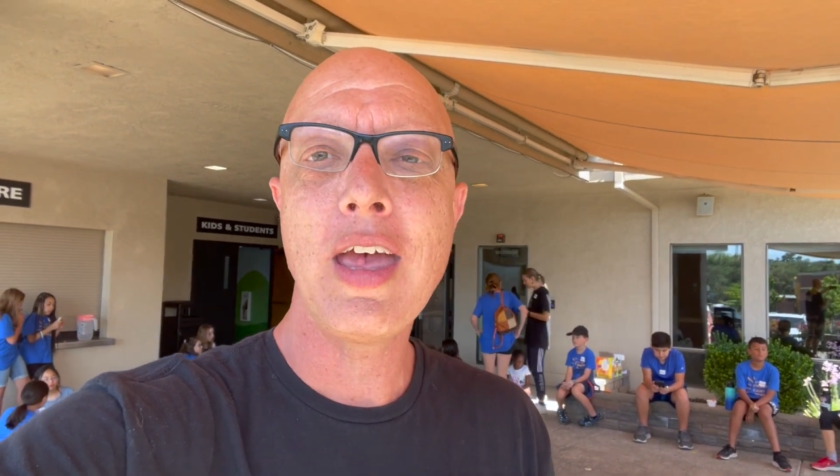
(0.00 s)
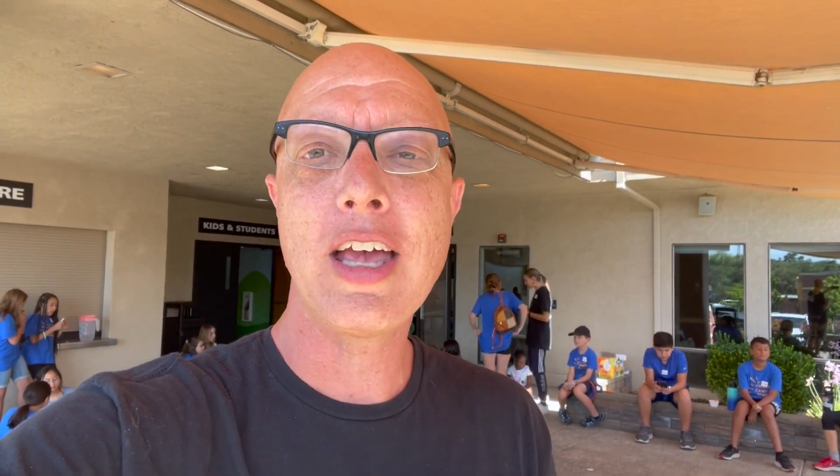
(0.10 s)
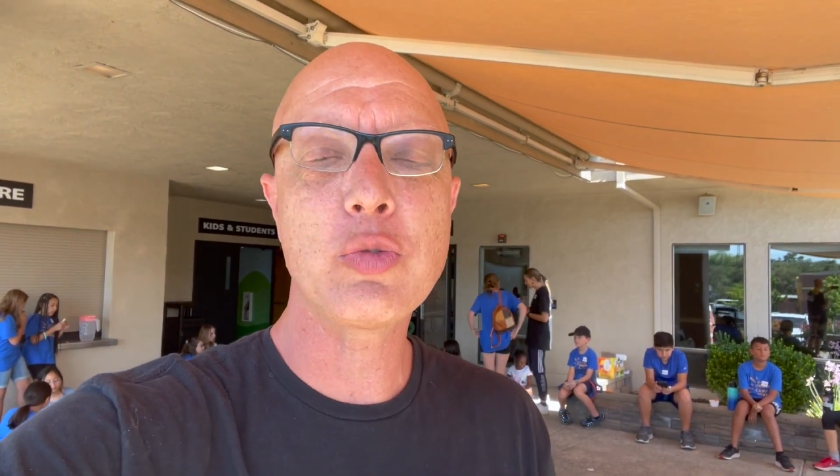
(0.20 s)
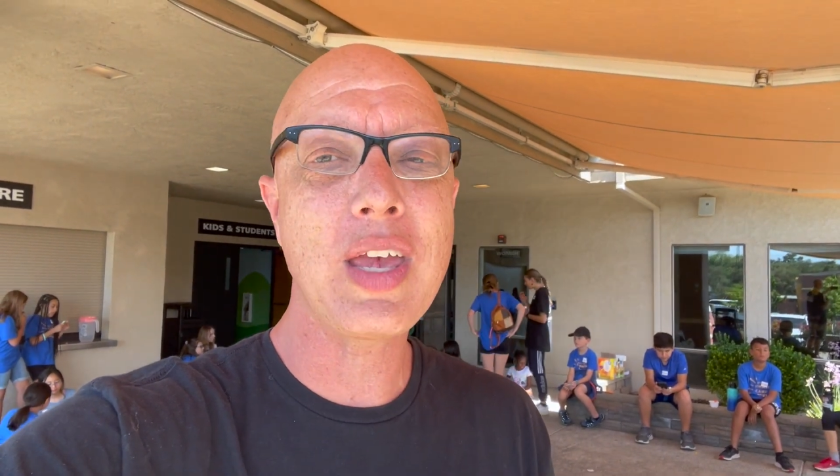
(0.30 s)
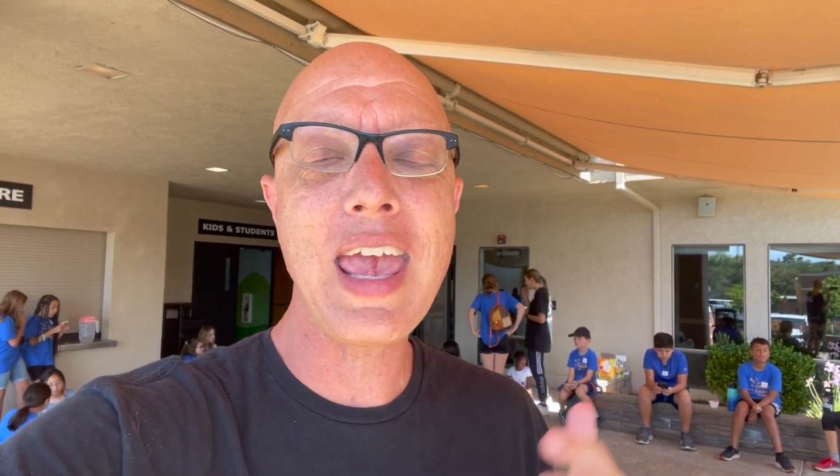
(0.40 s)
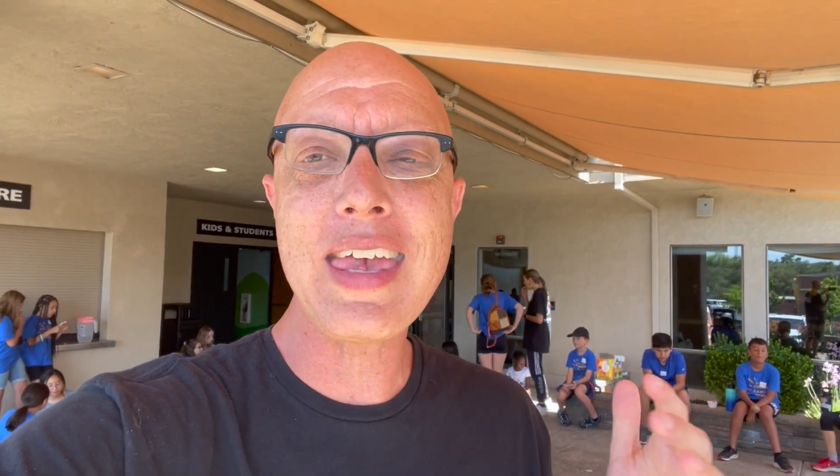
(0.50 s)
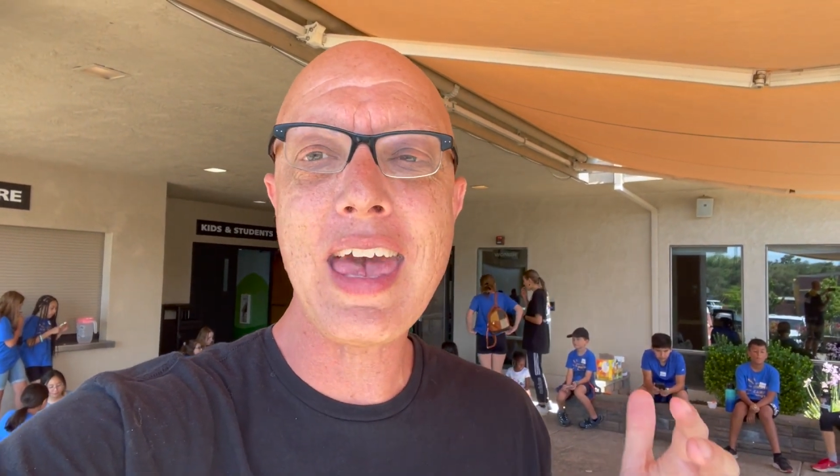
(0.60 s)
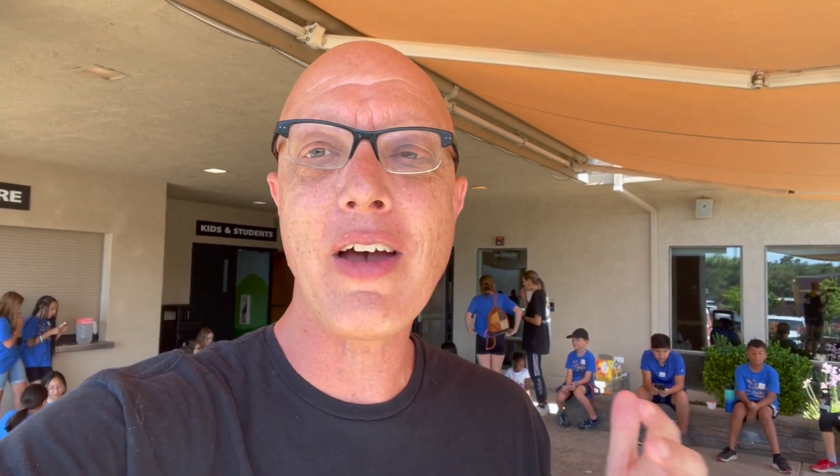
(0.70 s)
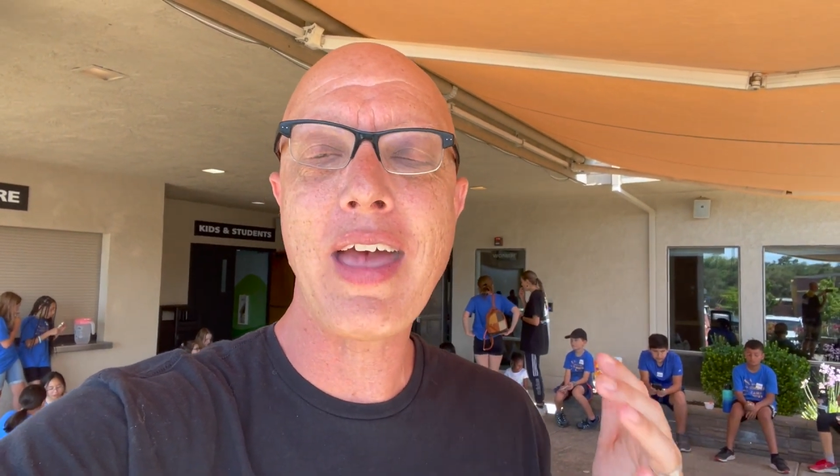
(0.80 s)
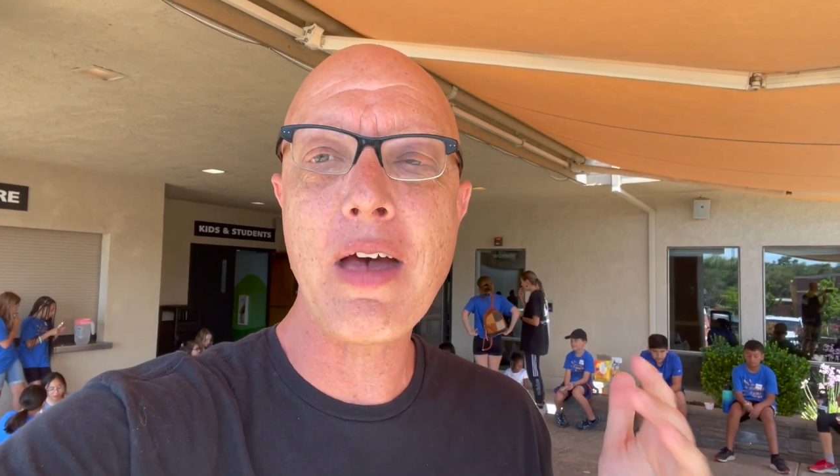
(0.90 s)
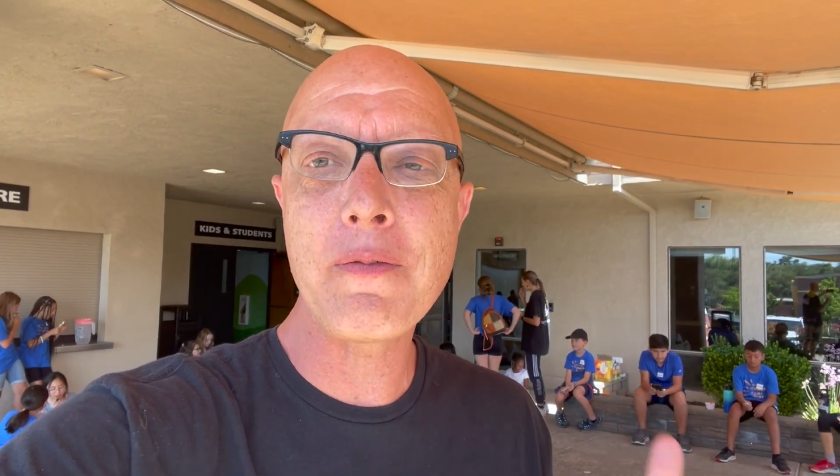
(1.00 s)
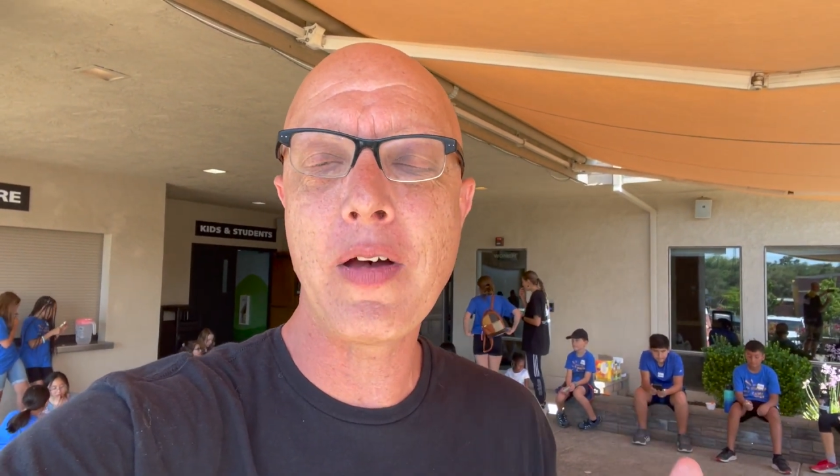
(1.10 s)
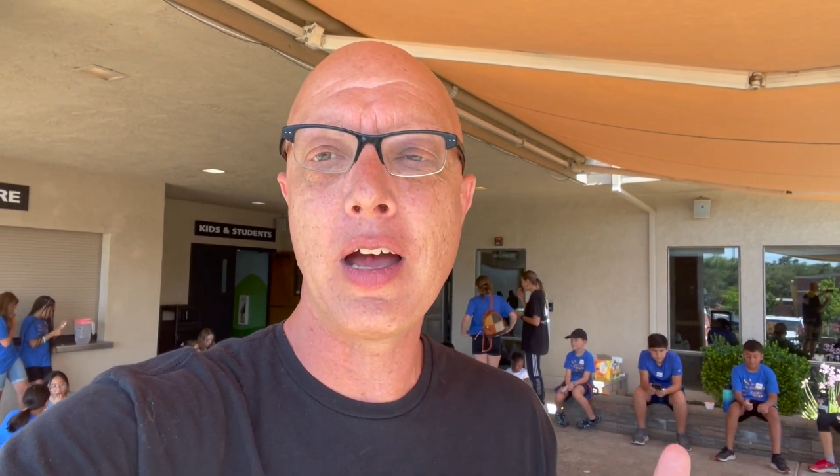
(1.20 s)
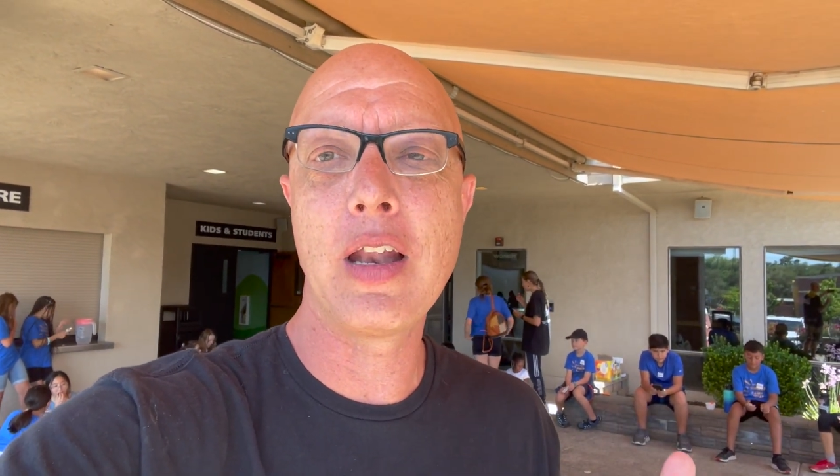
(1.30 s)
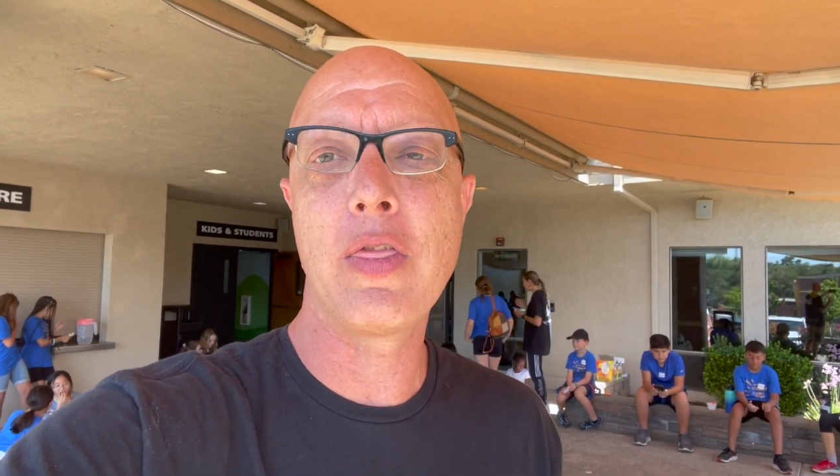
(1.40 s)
as we hang out and have fun